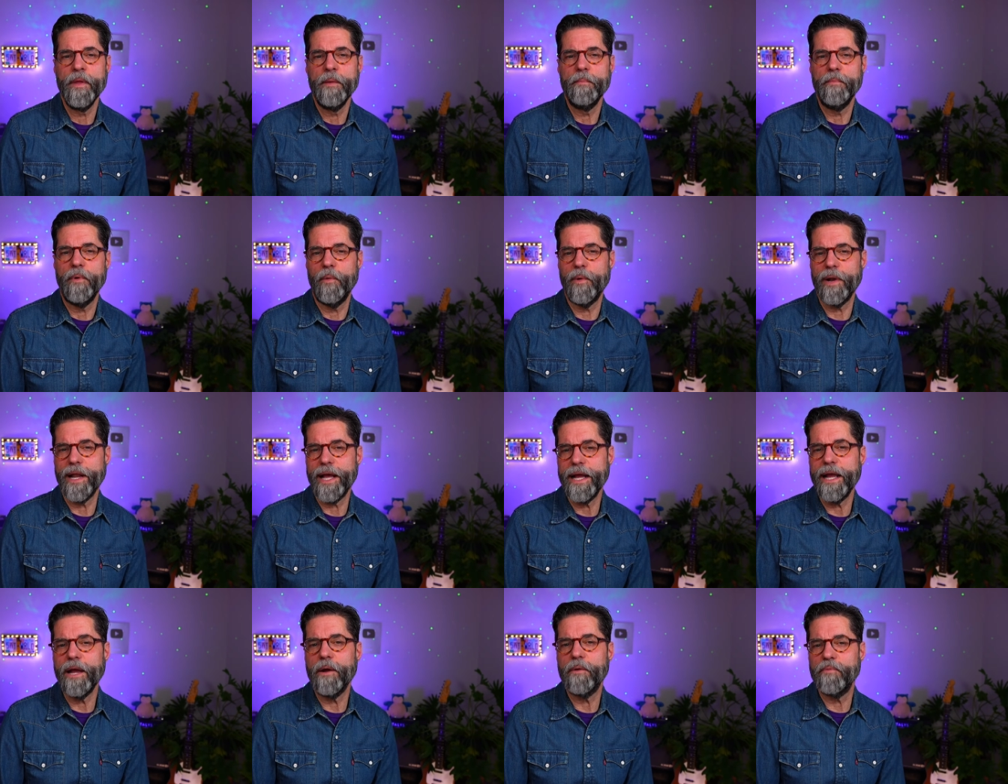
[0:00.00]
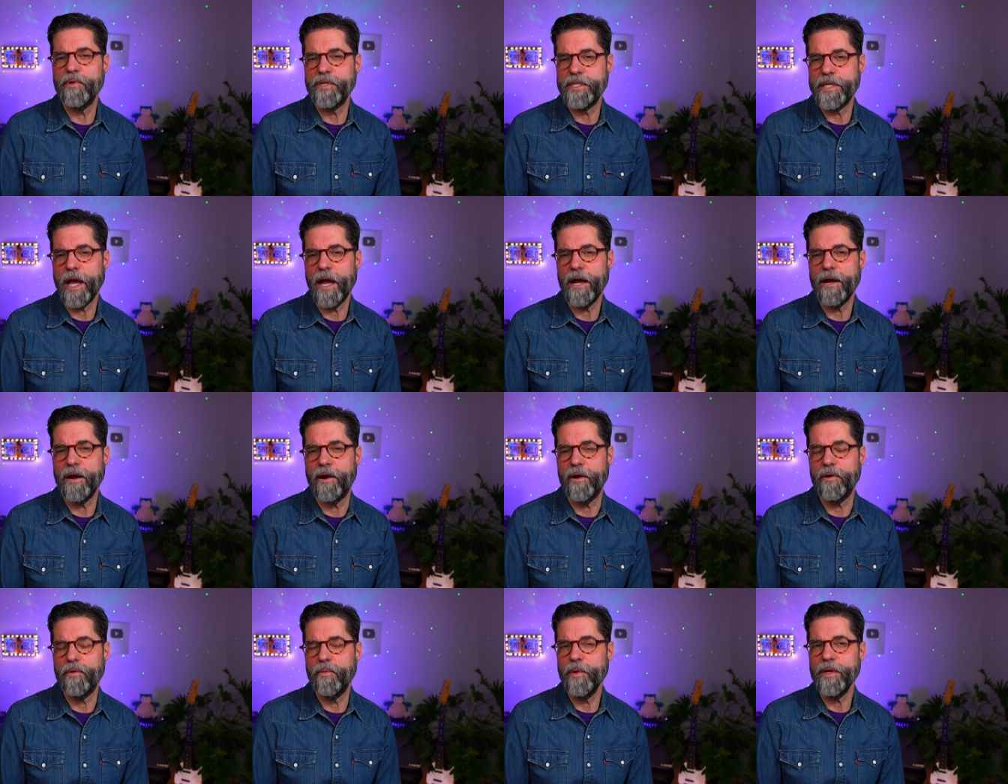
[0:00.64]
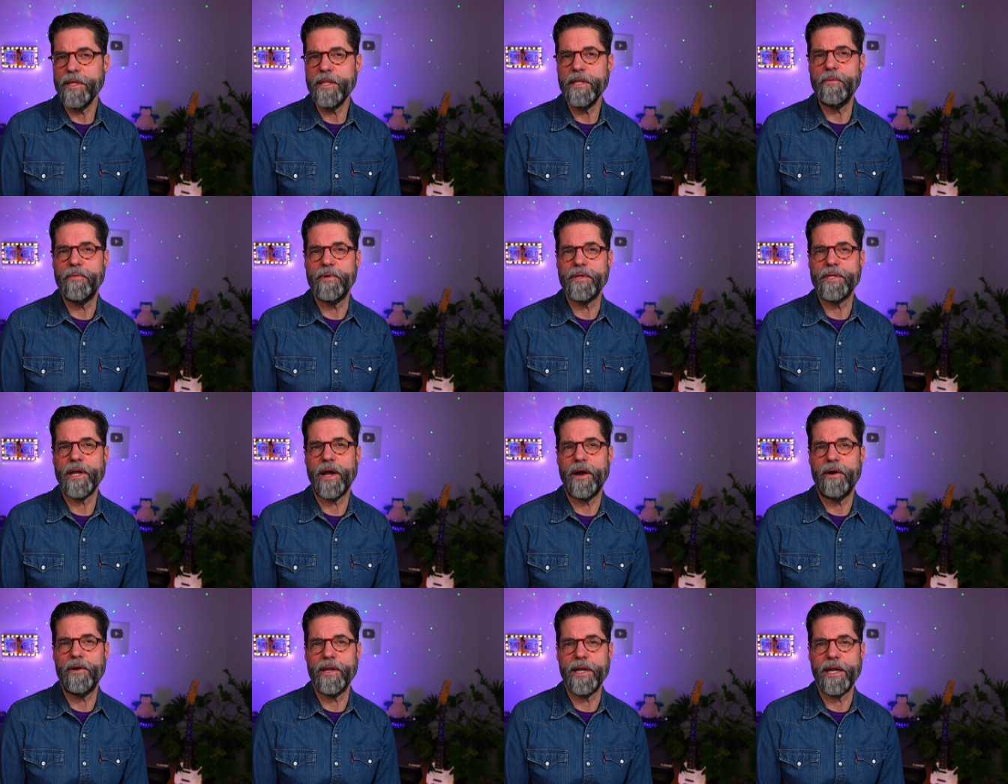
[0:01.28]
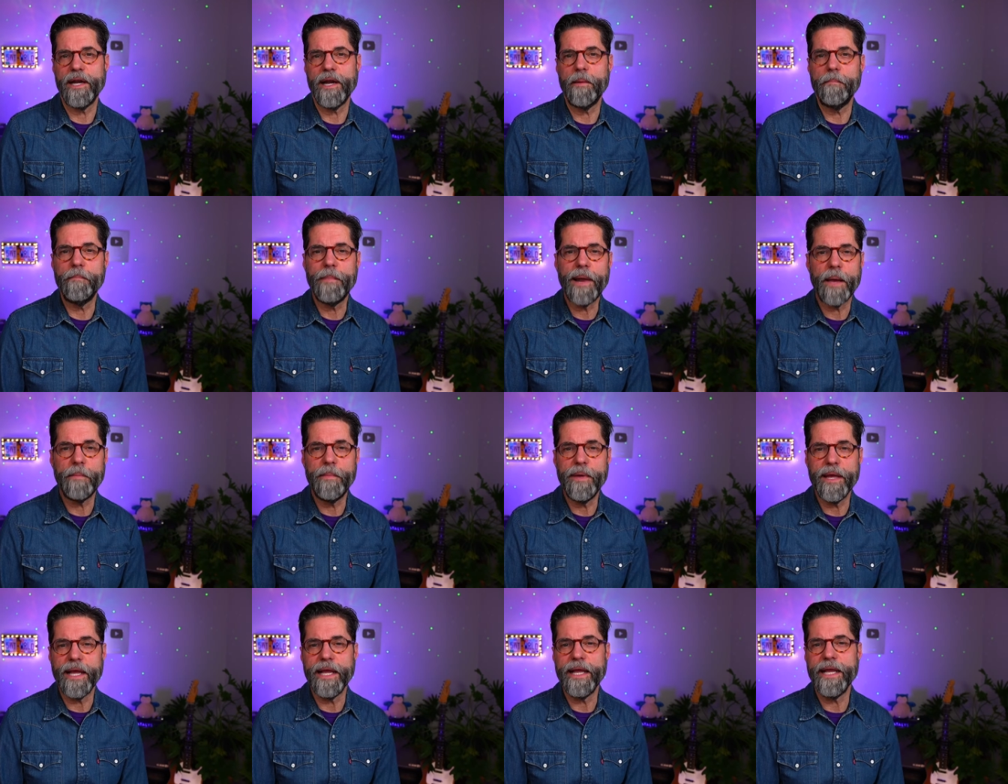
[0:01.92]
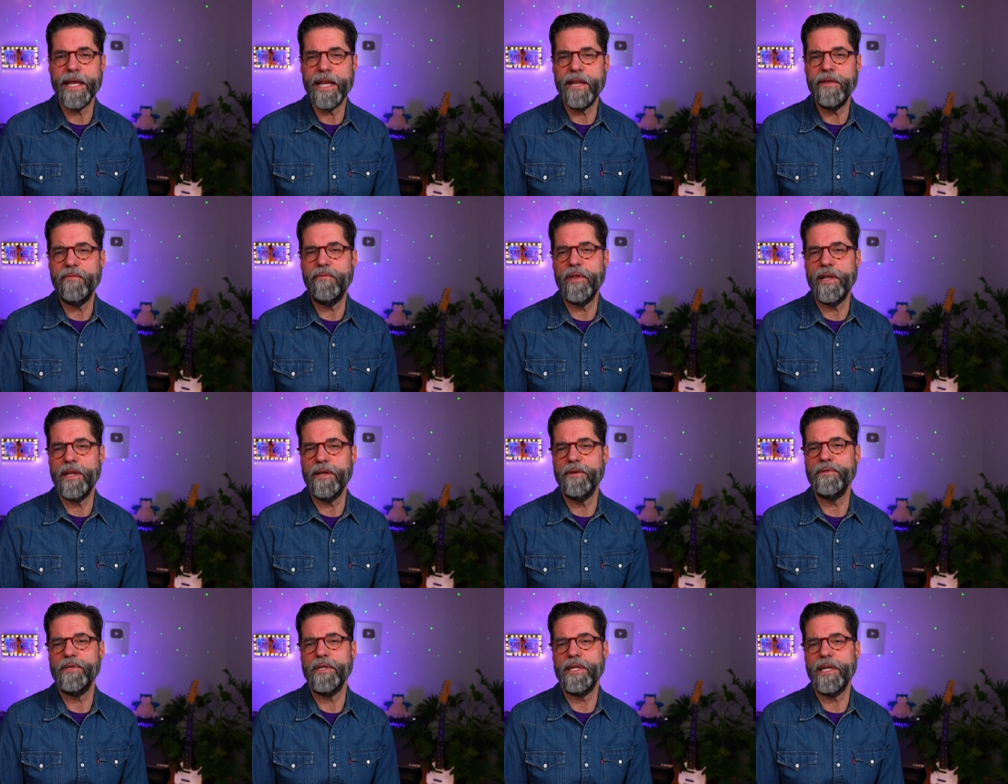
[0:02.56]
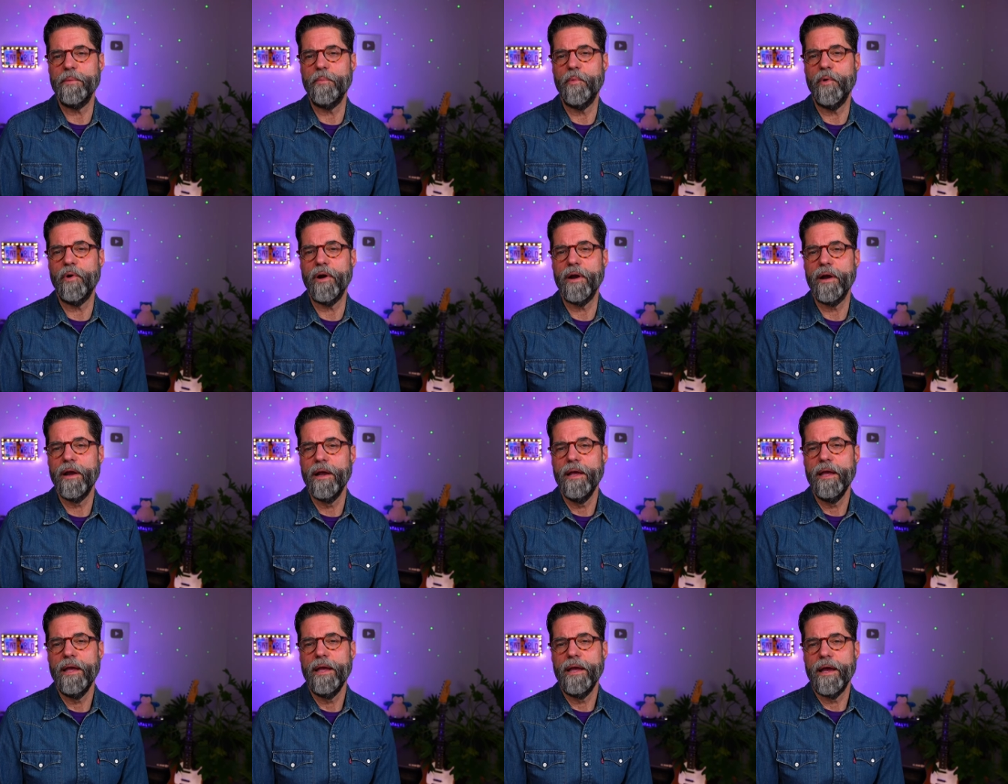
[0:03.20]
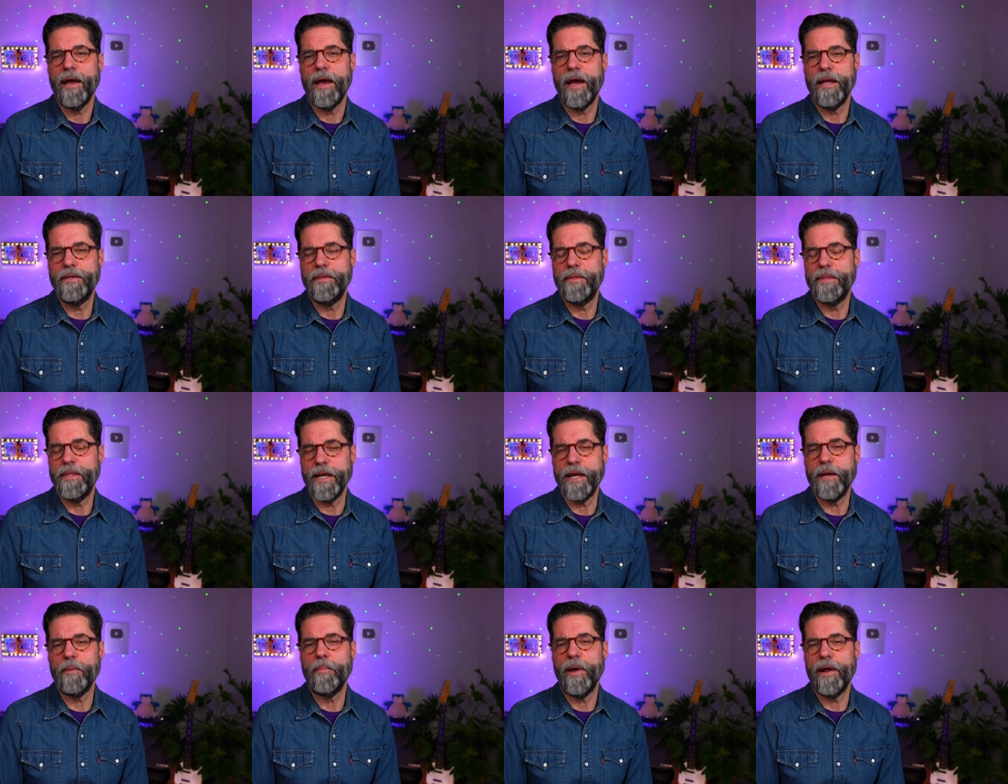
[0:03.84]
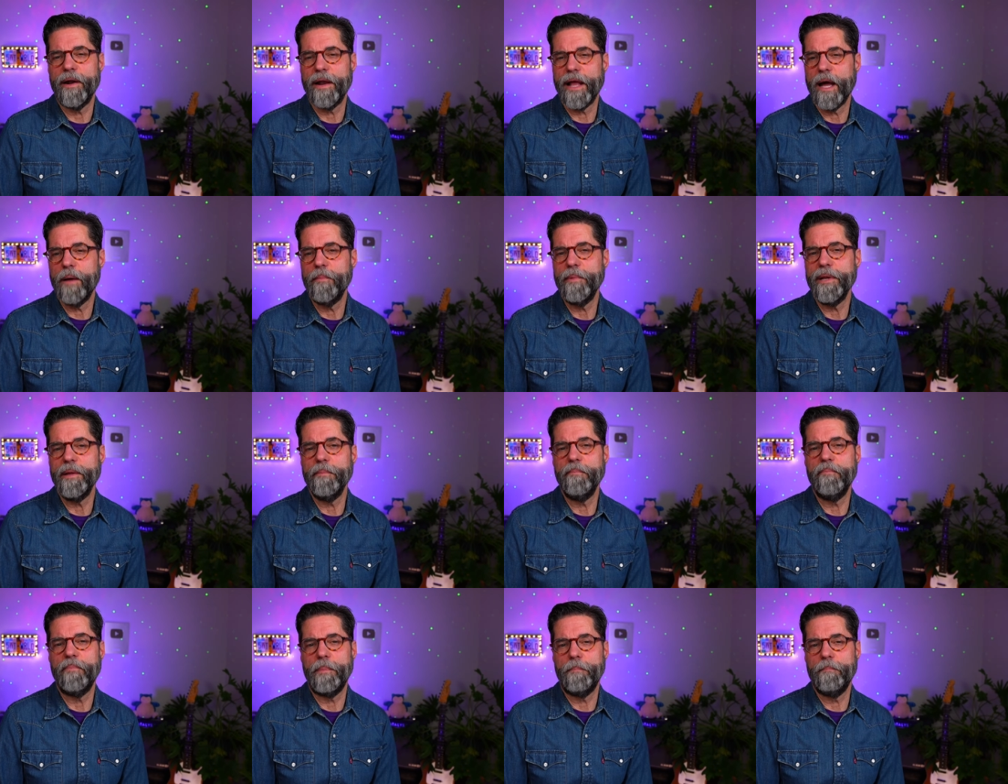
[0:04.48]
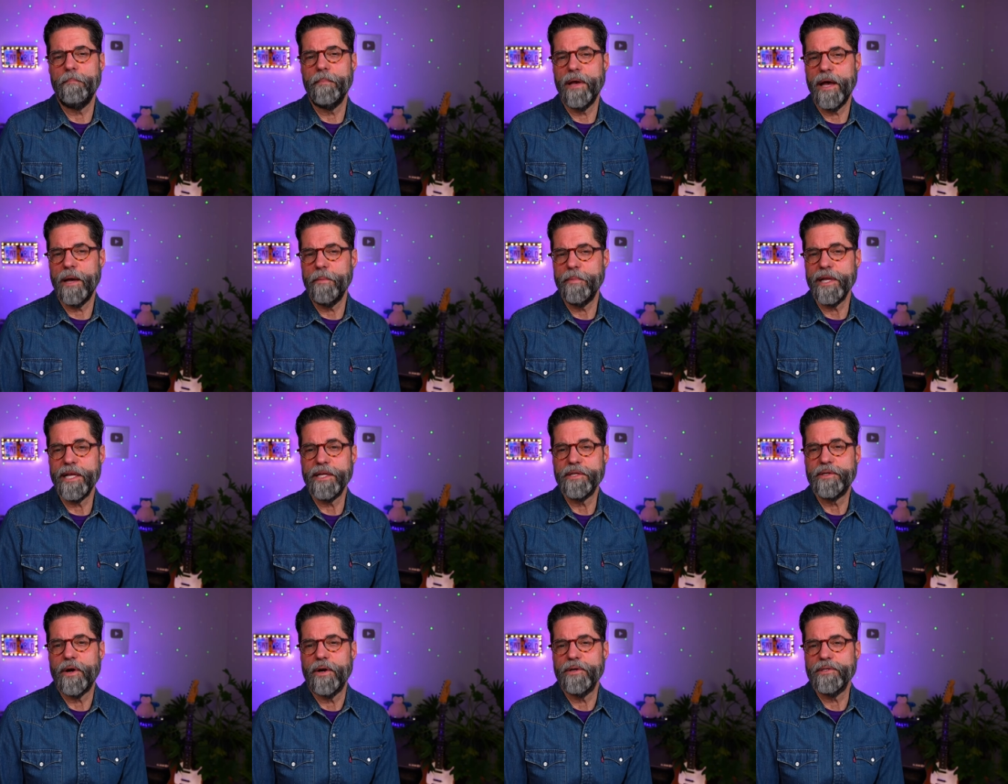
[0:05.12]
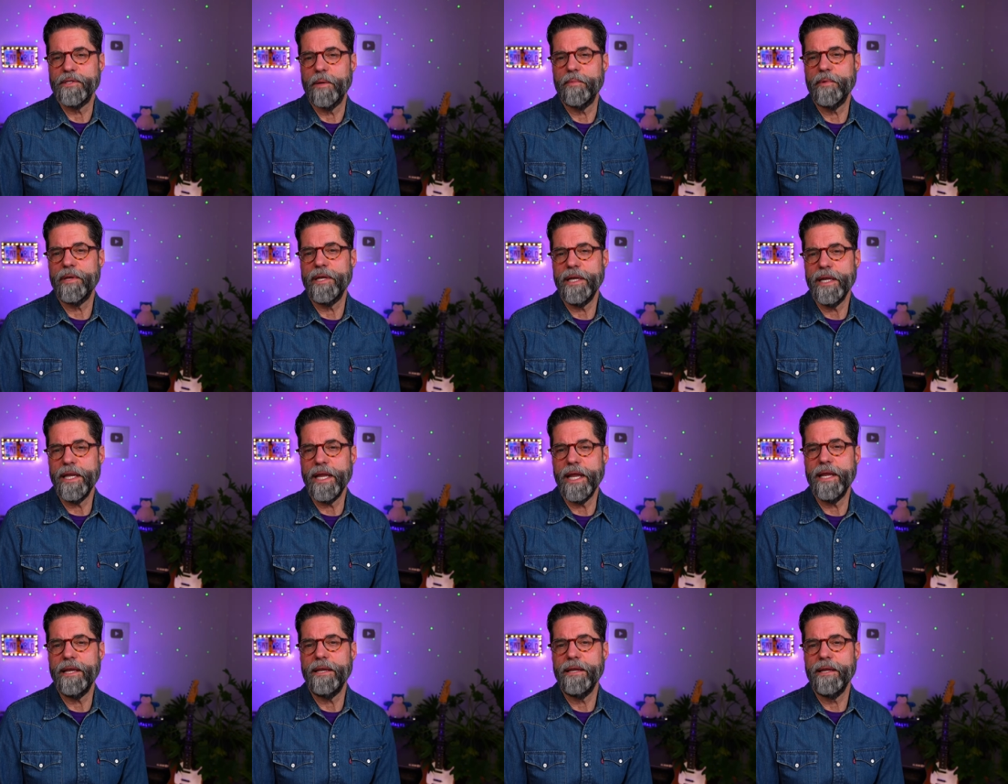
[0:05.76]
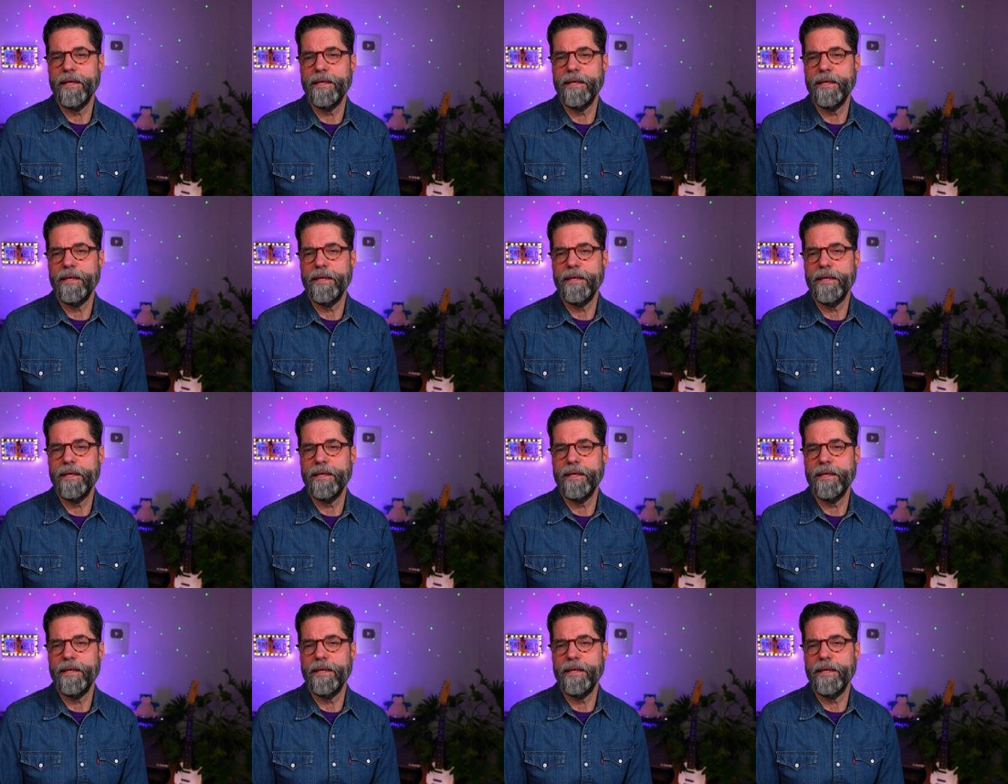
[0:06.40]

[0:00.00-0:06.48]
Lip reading: But when I get retired, really retired, and I'm not making any videos anymore, I think about how many guitars I'm going to need.